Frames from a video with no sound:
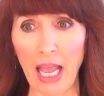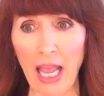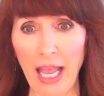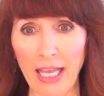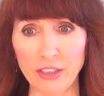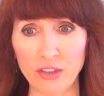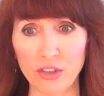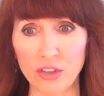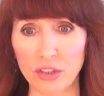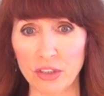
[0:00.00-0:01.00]

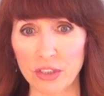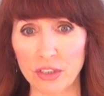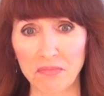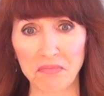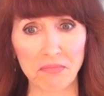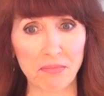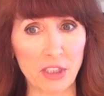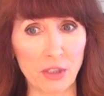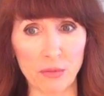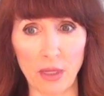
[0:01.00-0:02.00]
And,
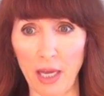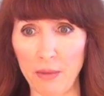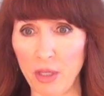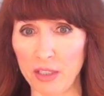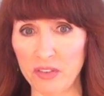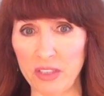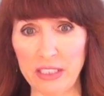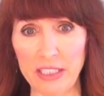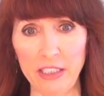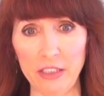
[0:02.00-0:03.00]
you know, I'm not
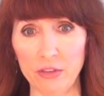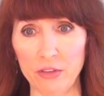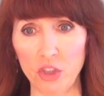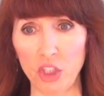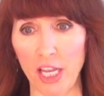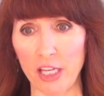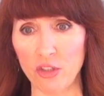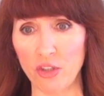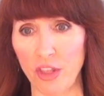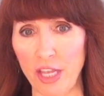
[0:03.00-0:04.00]
seeing any
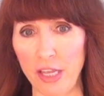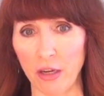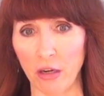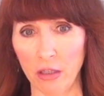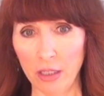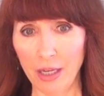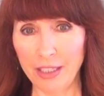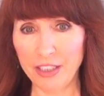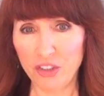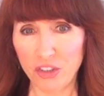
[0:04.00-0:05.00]
change there
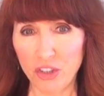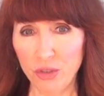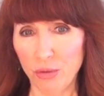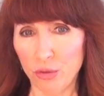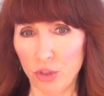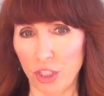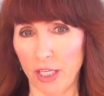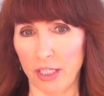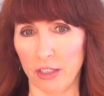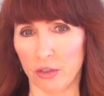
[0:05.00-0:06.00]
unless you
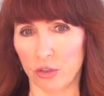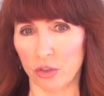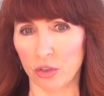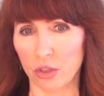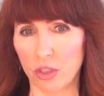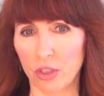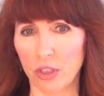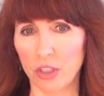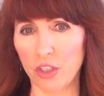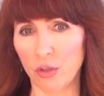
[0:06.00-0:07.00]
change.
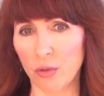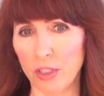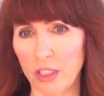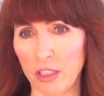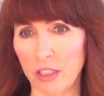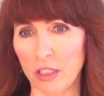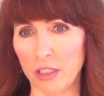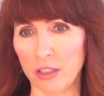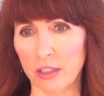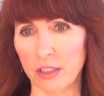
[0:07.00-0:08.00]
You know,
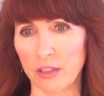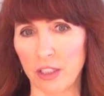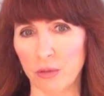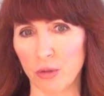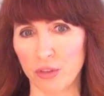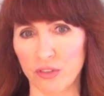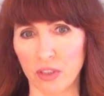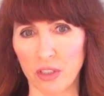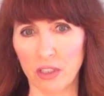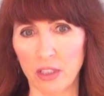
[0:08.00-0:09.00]
in other
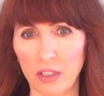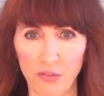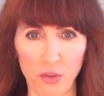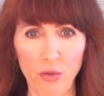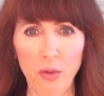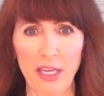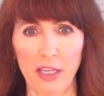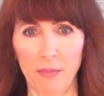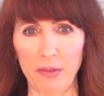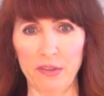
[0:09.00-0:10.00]
words, if you
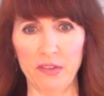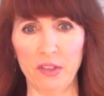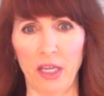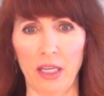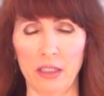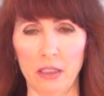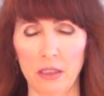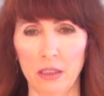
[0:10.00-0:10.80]
wake up and decide,